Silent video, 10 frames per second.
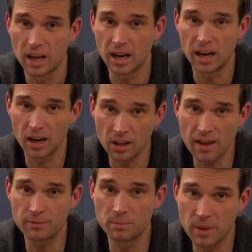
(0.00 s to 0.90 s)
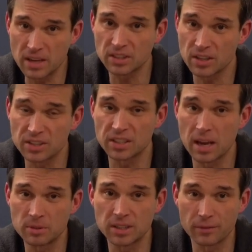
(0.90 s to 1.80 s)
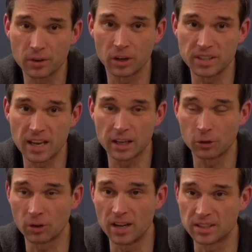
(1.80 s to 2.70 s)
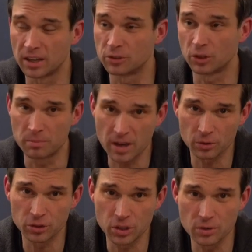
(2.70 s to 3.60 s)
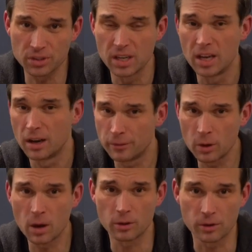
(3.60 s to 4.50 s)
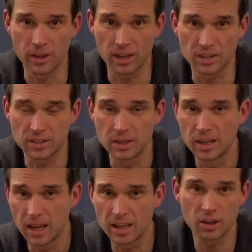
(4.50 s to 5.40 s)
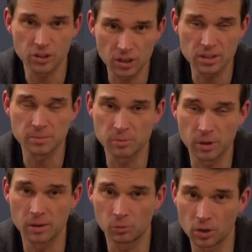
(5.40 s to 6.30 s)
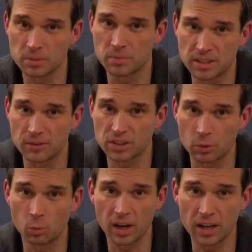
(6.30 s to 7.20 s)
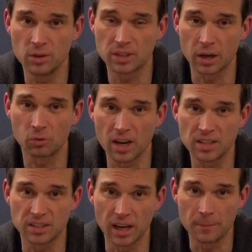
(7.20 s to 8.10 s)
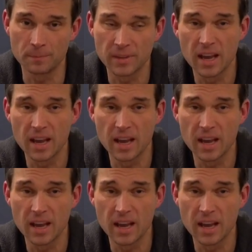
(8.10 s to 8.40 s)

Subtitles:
I'll have basically the same stuff that I'll take in a race. I'll drink pickle juice, a few other things, and I'll share some real specifics on what I use on race day.